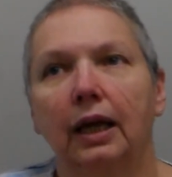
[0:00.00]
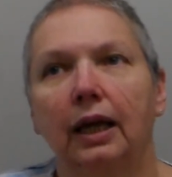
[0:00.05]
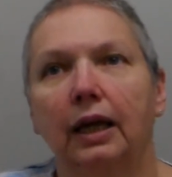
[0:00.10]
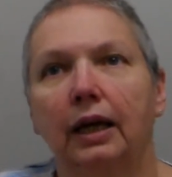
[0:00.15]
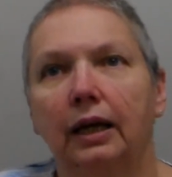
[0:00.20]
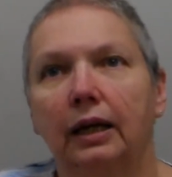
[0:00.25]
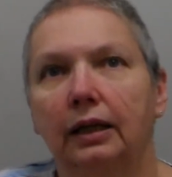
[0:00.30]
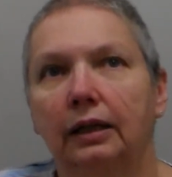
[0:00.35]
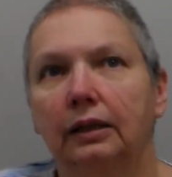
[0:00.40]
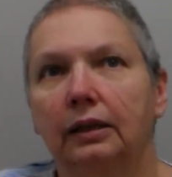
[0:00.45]

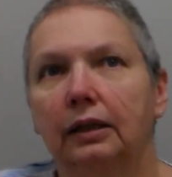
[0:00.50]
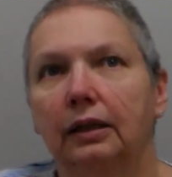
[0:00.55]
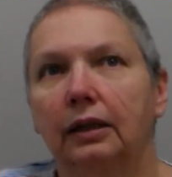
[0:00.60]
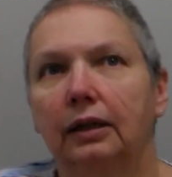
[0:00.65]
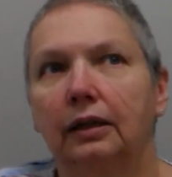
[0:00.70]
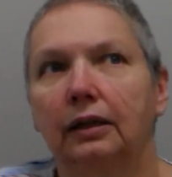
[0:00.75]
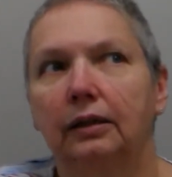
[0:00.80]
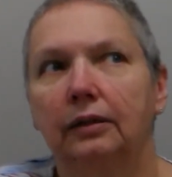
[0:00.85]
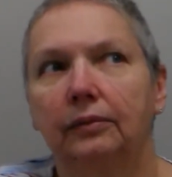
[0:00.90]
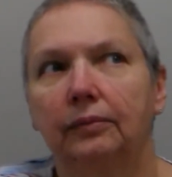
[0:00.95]

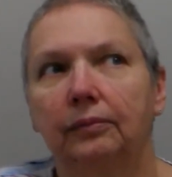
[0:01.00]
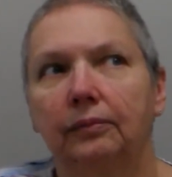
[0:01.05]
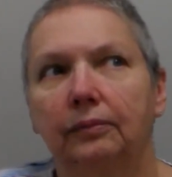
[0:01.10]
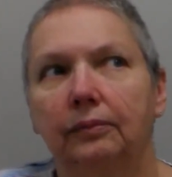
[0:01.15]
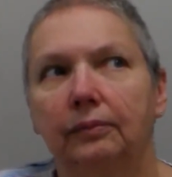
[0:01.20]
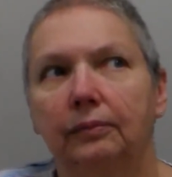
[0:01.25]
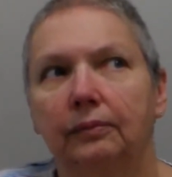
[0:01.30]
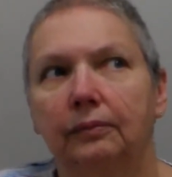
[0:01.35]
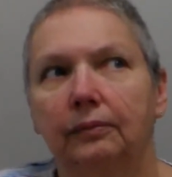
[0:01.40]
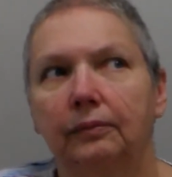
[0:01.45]
And
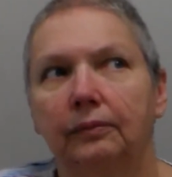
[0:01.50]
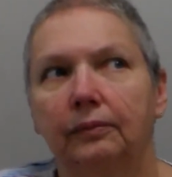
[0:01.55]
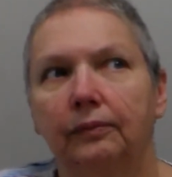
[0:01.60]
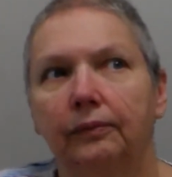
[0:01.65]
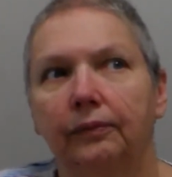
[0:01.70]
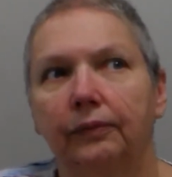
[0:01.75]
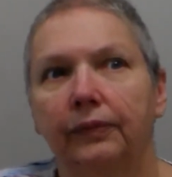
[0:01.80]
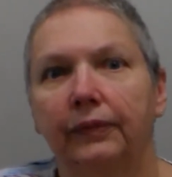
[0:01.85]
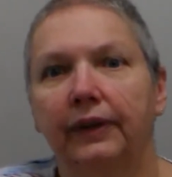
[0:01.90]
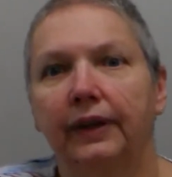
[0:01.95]

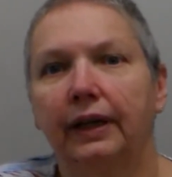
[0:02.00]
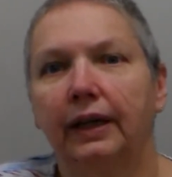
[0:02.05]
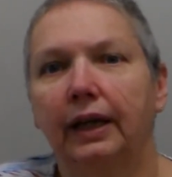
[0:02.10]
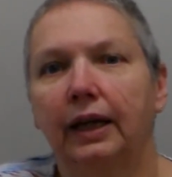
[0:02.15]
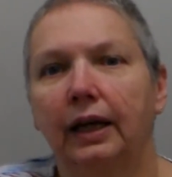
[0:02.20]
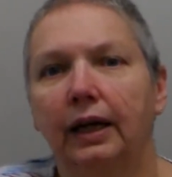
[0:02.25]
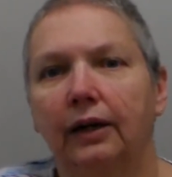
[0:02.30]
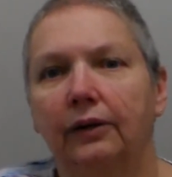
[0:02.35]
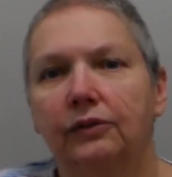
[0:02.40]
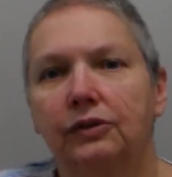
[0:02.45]

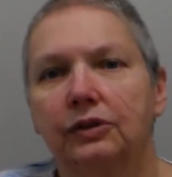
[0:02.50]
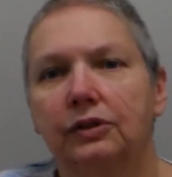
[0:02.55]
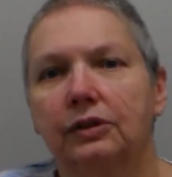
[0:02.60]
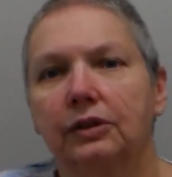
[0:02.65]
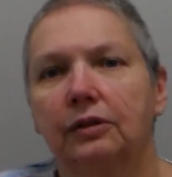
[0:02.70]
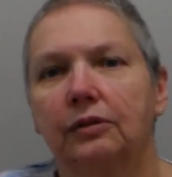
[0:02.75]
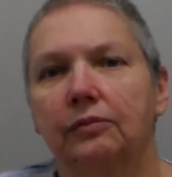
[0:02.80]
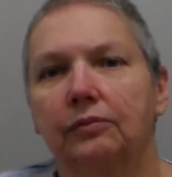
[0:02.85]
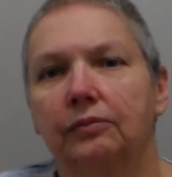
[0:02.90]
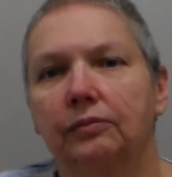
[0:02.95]
they have
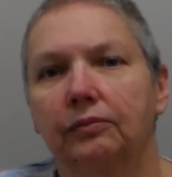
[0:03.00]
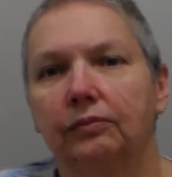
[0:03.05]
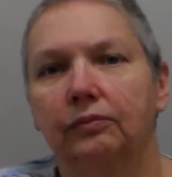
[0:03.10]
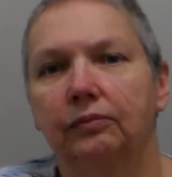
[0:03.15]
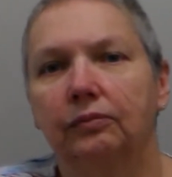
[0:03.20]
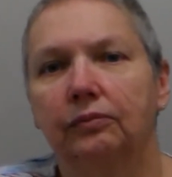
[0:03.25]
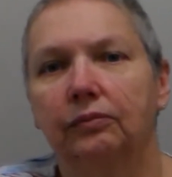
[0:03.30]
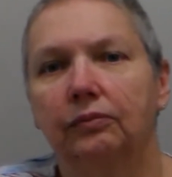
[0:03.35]
some